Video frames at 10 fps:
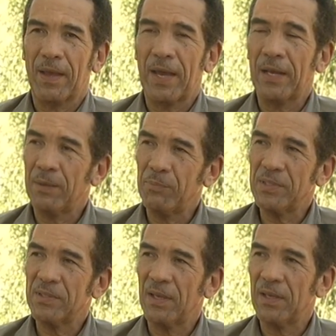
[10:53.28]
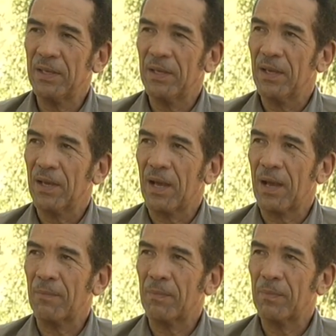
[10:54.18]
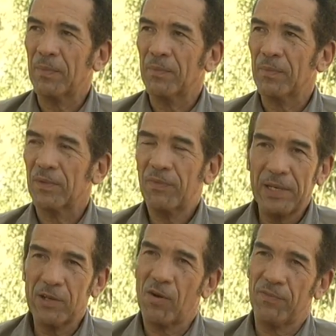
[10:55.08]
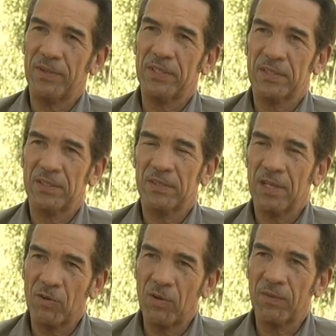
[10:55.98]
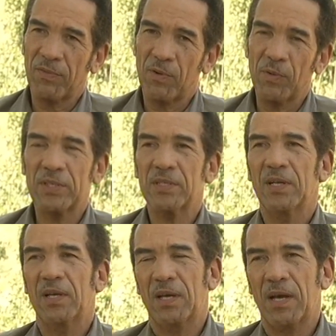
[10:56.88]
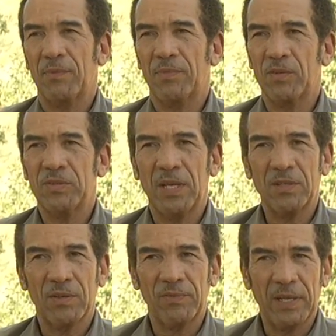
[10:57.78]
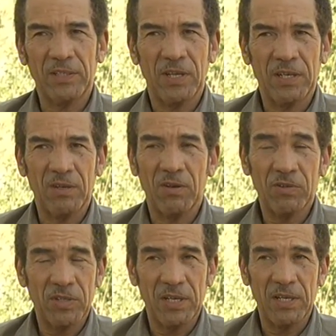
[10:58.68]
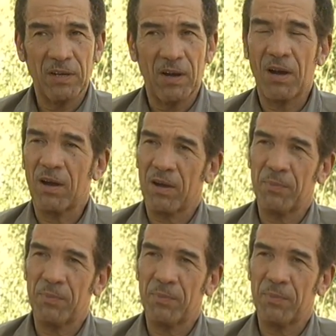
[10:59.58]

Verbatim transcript: and let me say um, fairly confident that going forward um, those days of load shedding are, are,